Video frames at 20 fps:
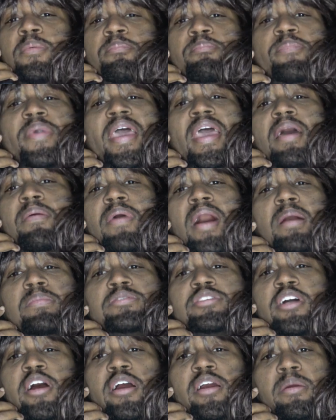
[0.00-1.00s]
Ma'am, I'm
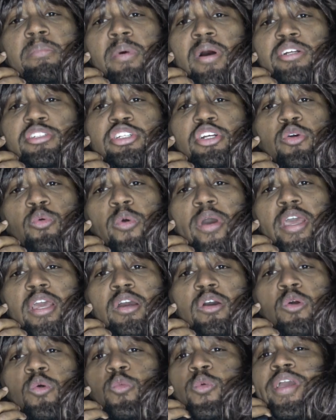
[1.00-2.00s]
sorry about your
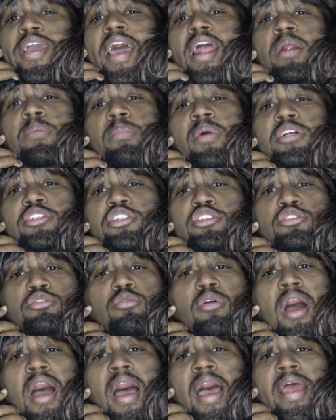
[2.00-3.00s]
wait. We got a bunch of
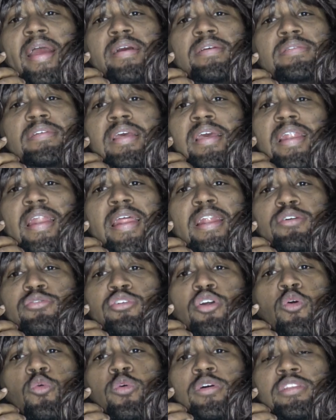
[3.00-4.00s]
new hires, and they don't
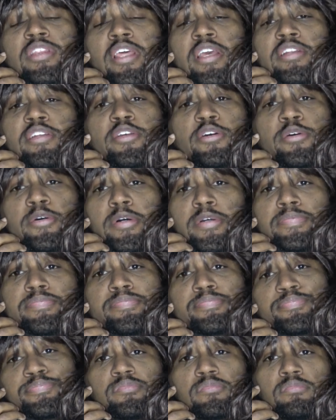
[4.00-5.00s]
know what they doing.
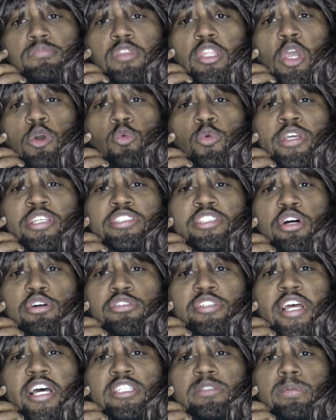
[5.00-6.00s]
We
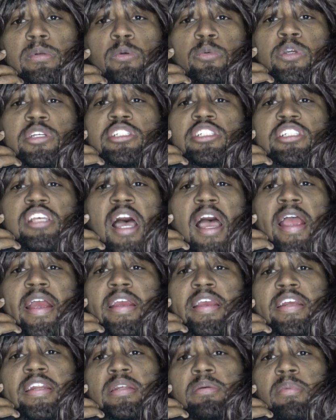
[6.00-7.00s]
so desperate, we just hire
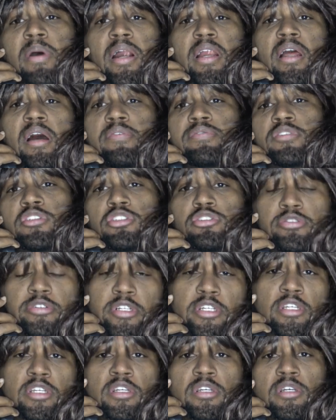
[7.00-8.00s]
anybody off the
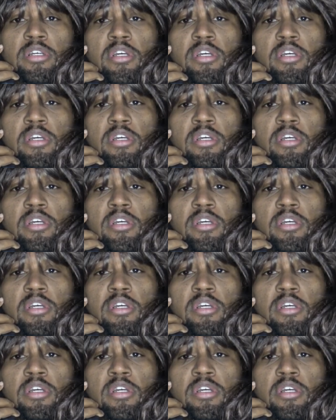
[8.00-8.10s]
street.